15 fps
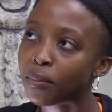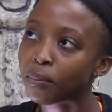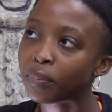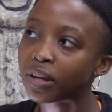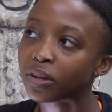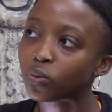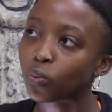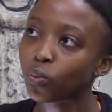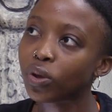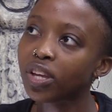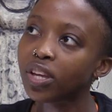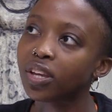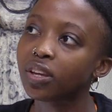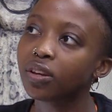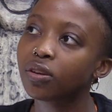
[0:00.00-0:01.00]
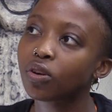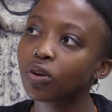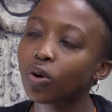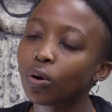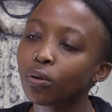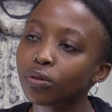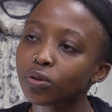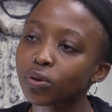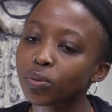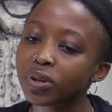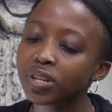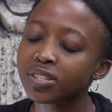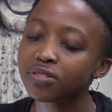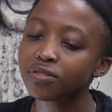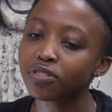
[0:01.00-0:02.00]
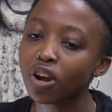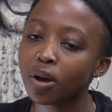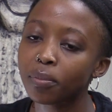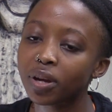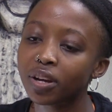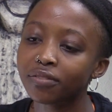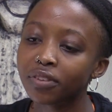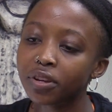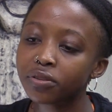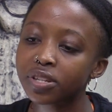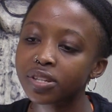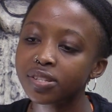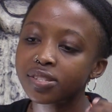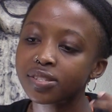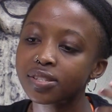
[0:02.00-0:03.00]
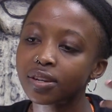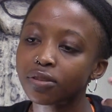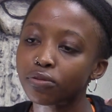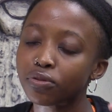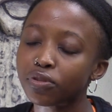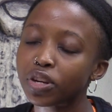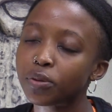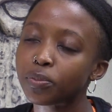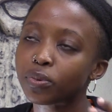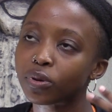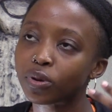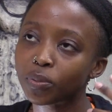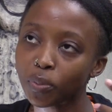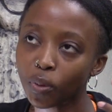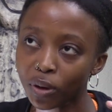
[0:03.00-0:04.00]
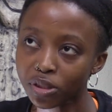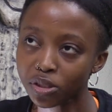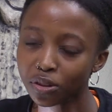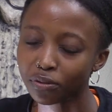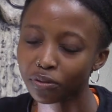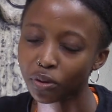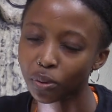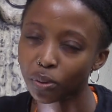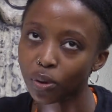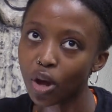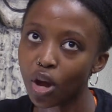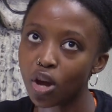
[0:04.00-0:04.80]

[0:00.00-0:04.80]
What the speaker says: but we go through it from a very cerebral point of view.